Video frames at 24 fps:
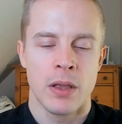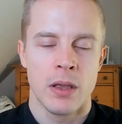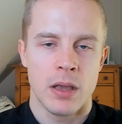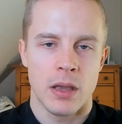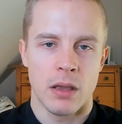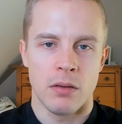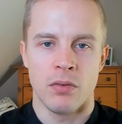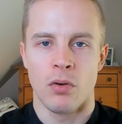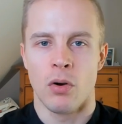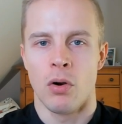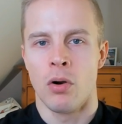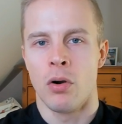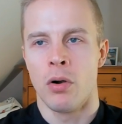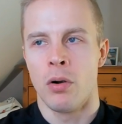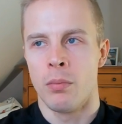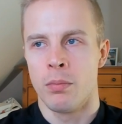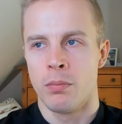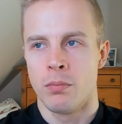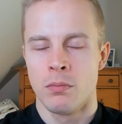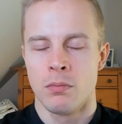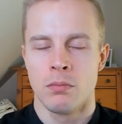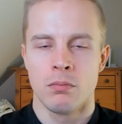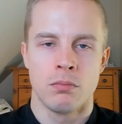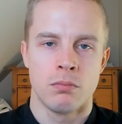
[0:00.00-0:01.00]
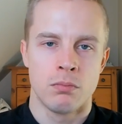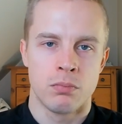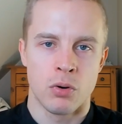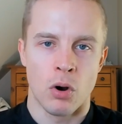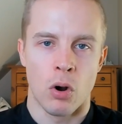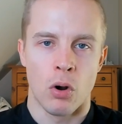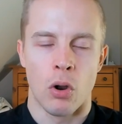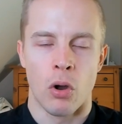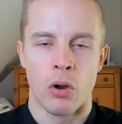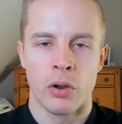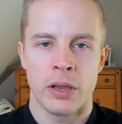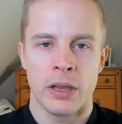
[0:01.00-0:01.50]
If you're
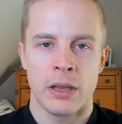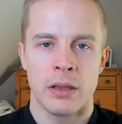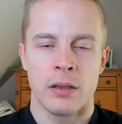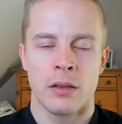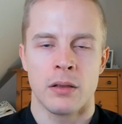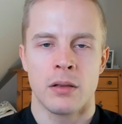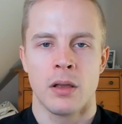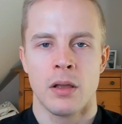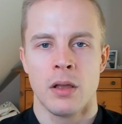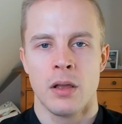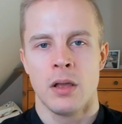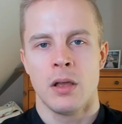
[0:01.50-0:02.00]
prolonging